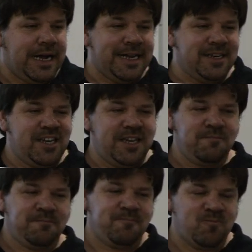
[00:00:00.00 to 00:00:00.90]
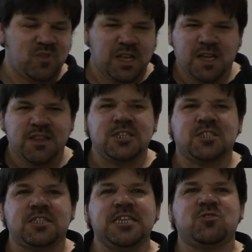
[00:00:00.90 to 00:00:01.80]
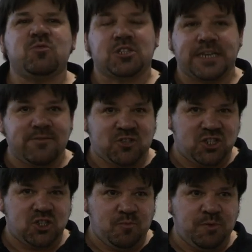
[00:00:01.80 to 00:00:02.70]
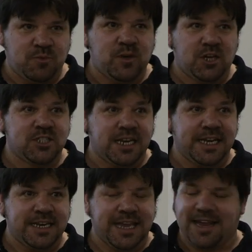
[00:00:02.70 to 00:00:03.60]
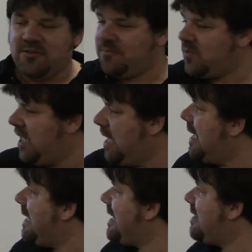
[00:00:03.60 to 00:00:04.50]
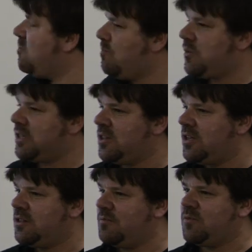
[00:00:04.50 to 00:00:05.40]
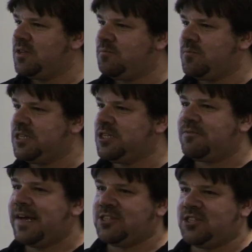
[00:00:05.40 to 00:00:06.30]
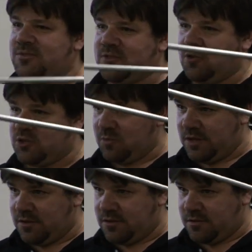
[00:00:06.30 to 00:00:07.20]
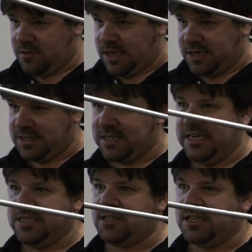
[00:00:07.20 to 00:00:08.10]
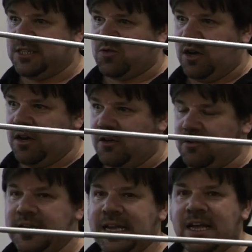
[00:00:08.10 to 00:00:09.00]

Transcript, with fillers: And um, this, this will sound stupid when I say it now, um, but the, the, the disadvantage, of course, with this is that it's quite long.